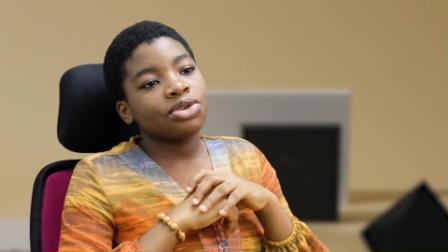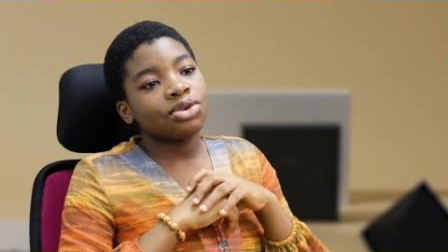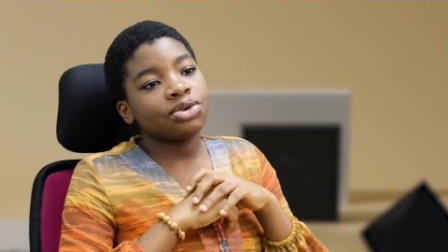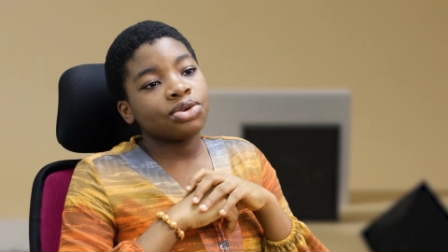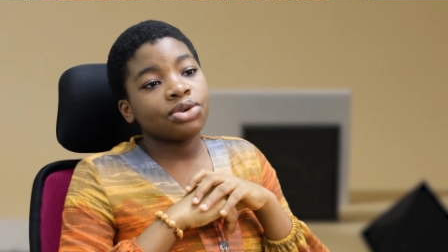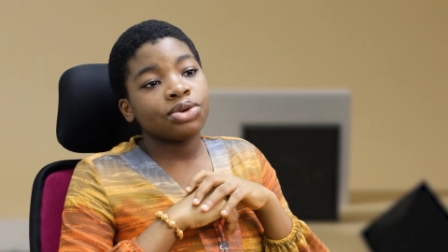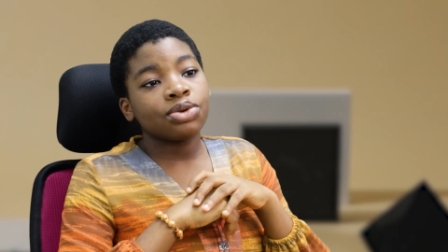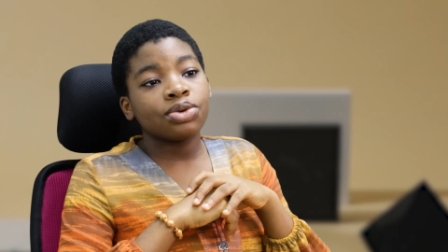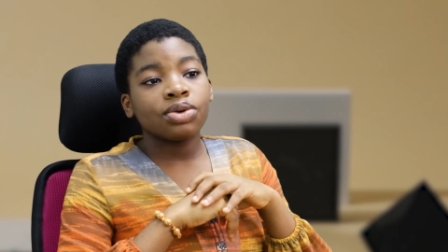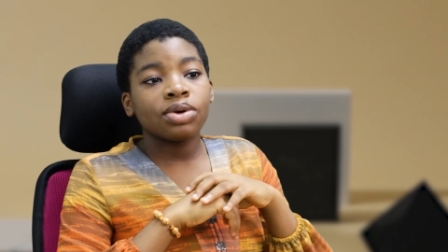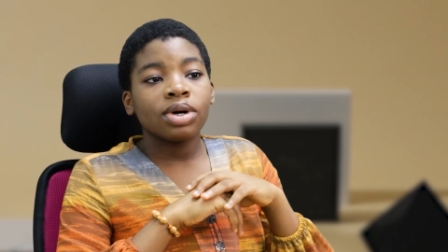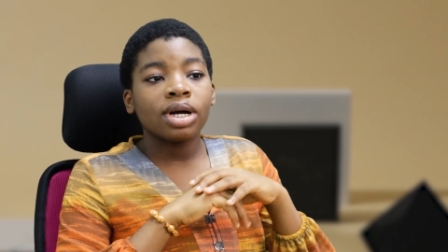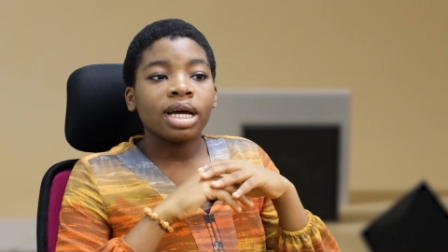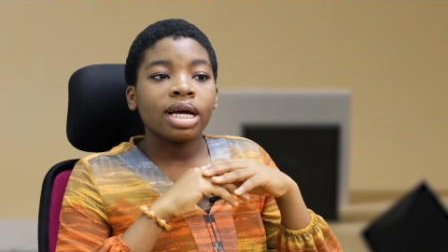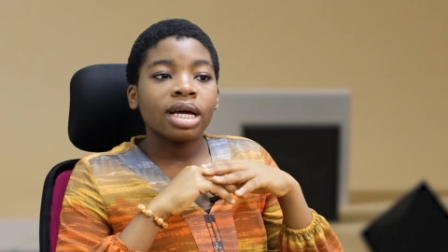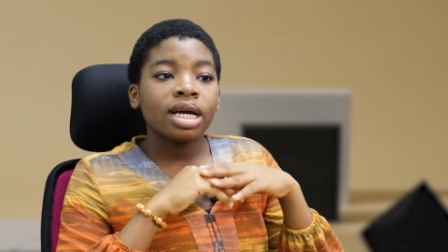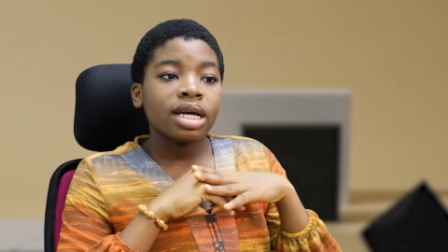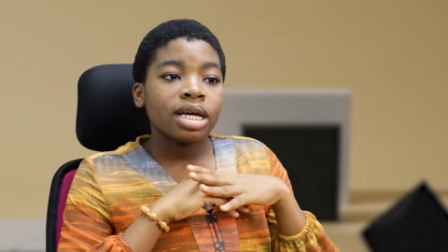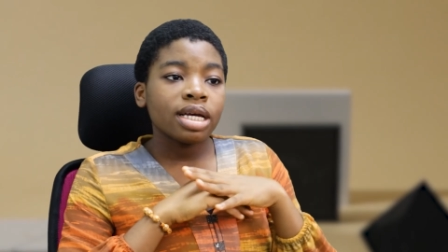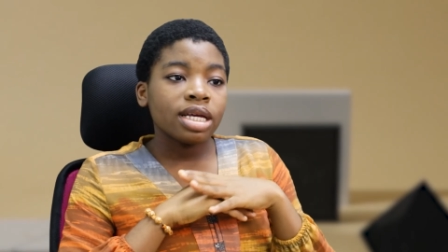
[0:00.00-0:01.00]
So
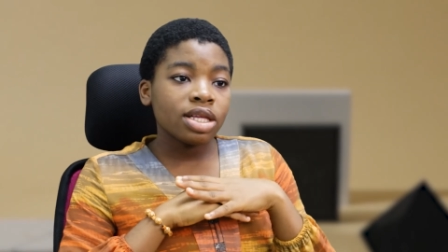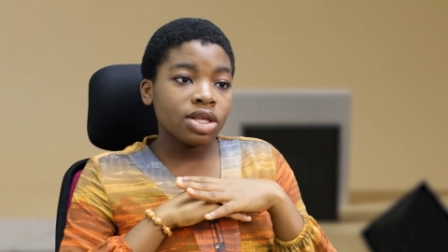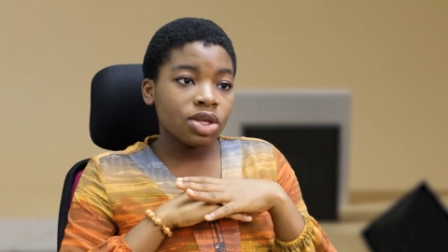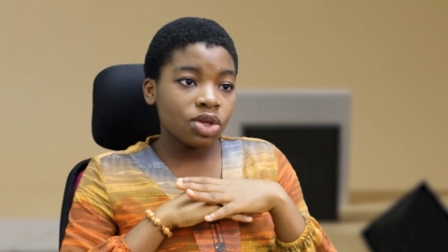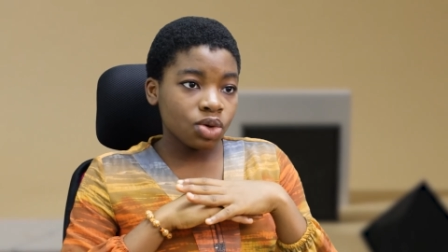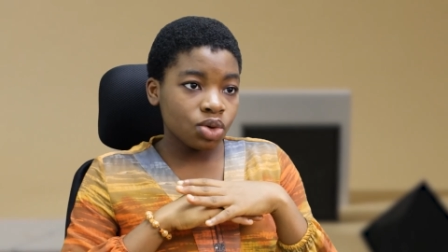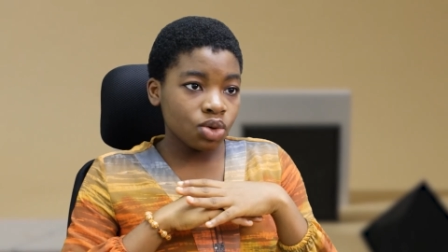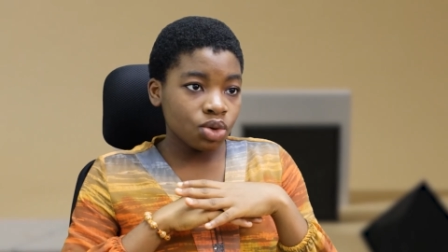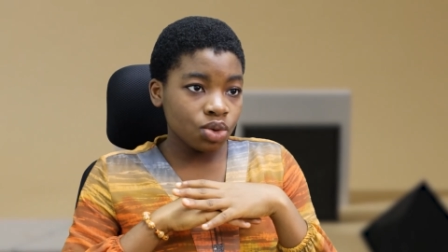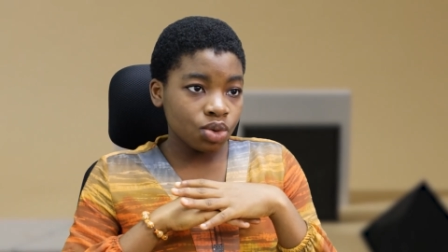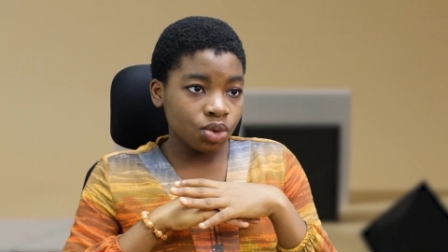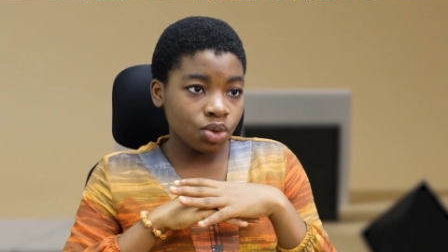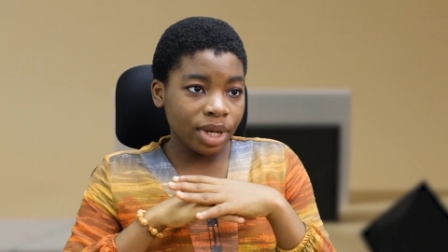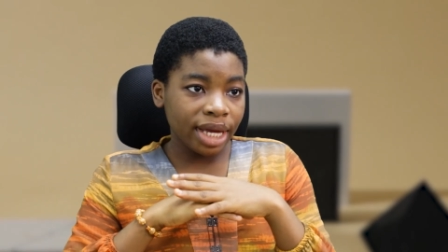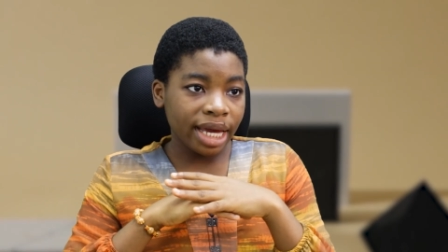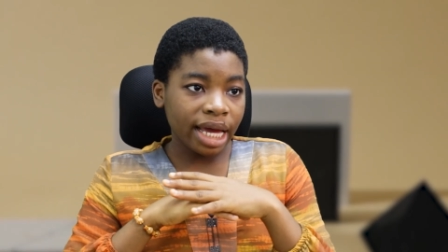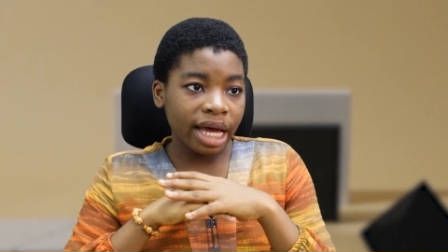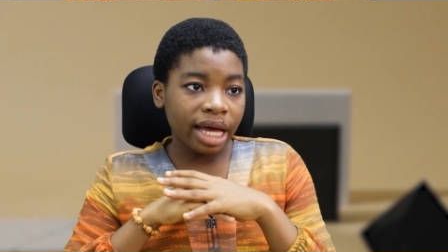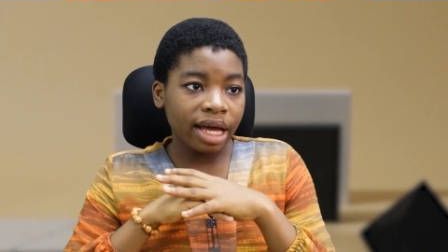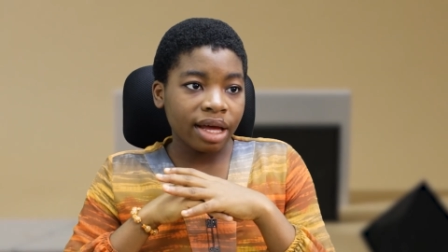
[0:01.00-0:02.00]
in school,
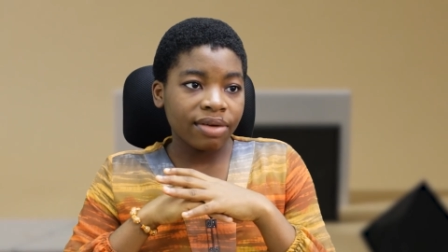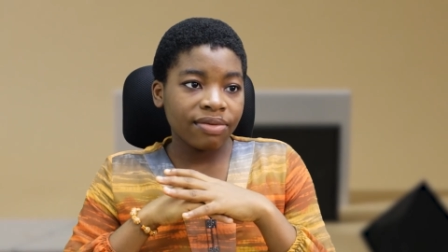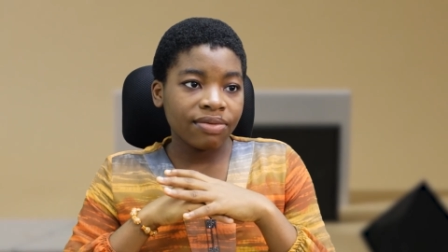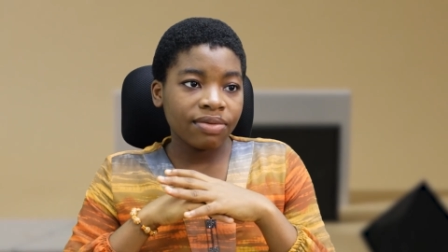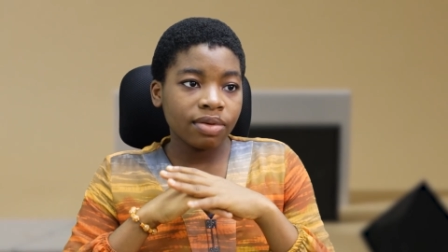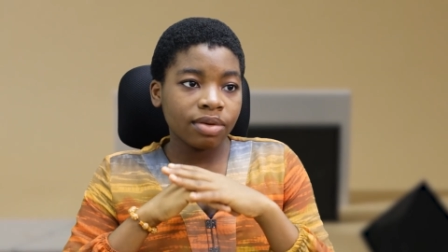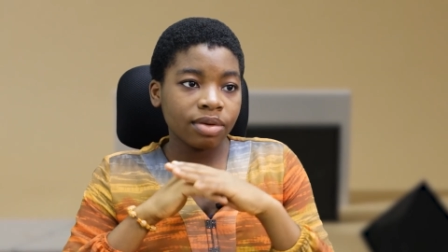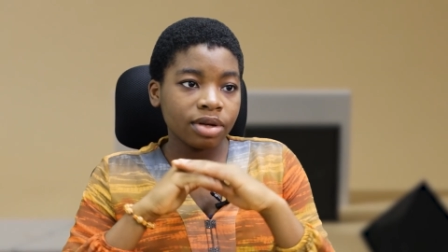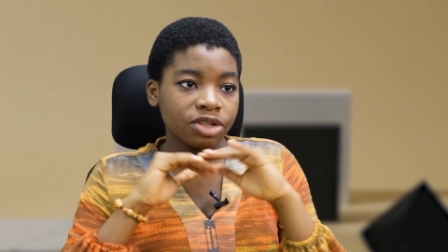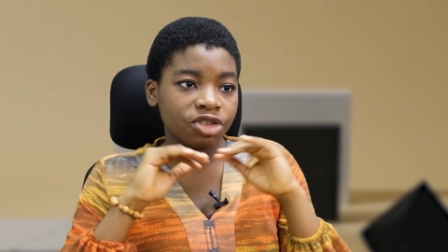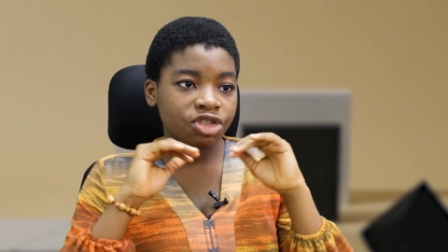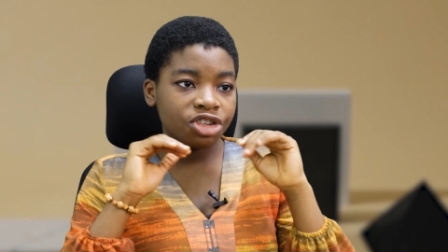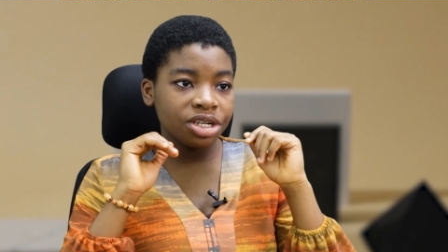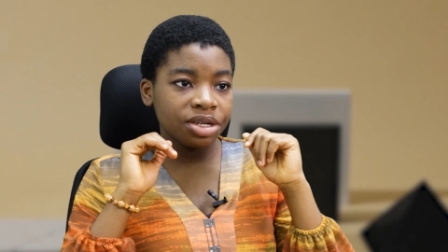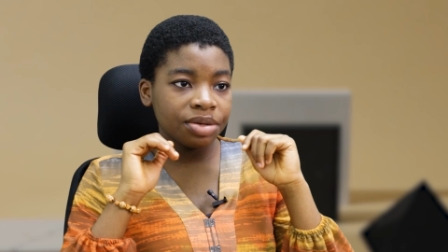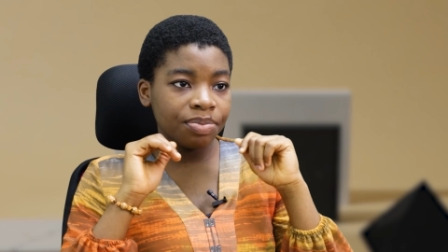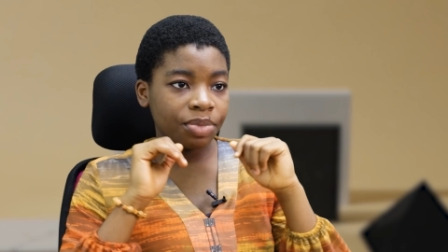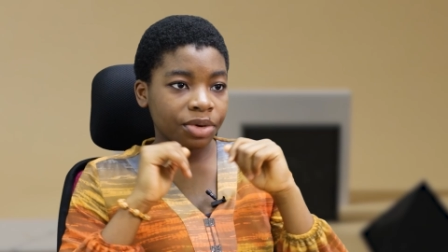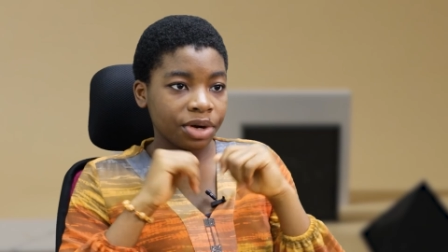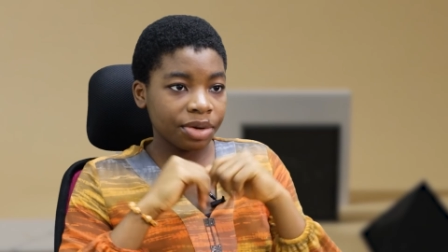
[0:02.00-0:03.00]
we have
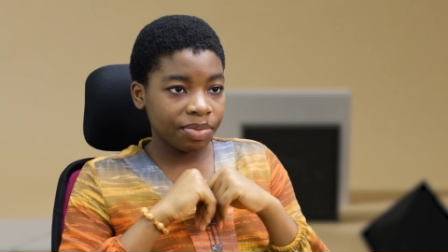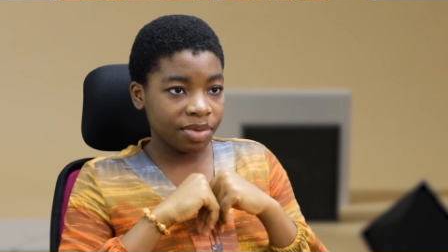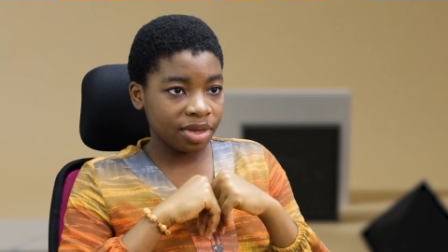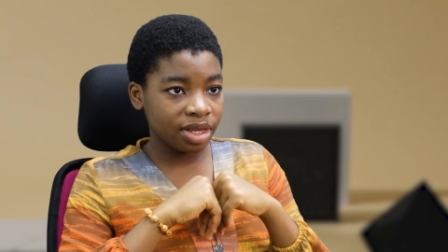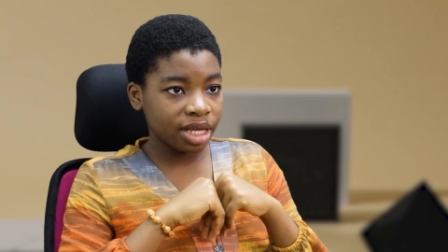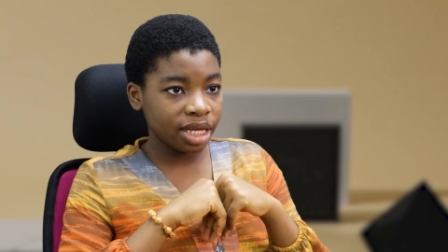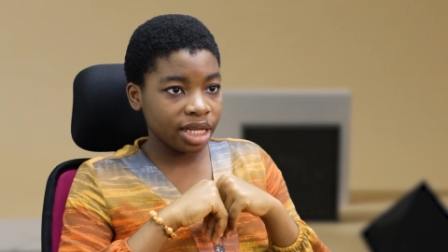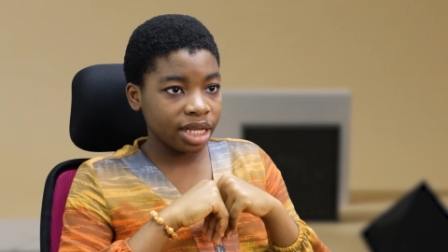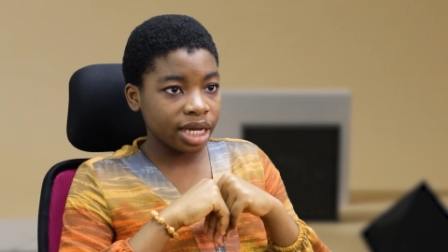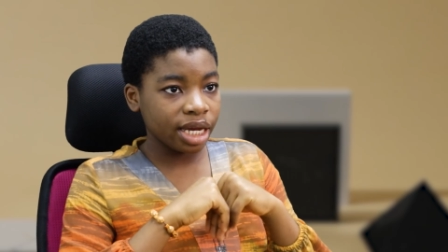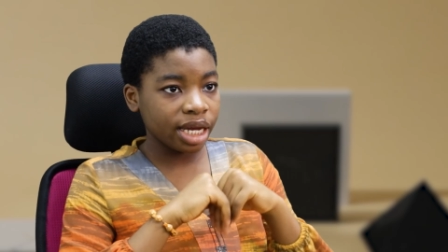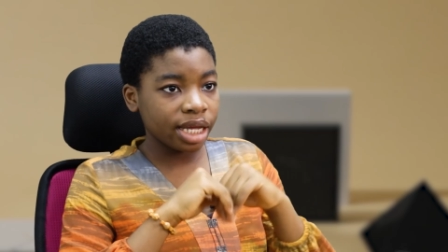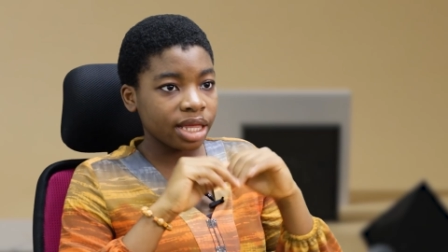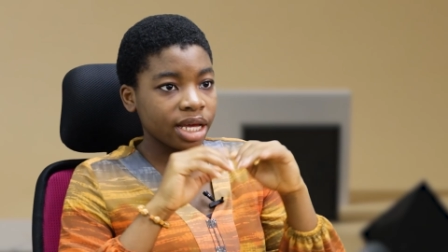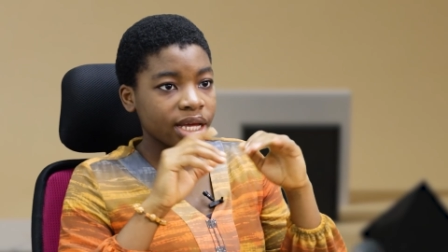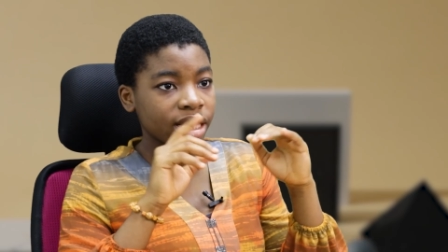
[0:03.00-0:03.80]
three preps a day.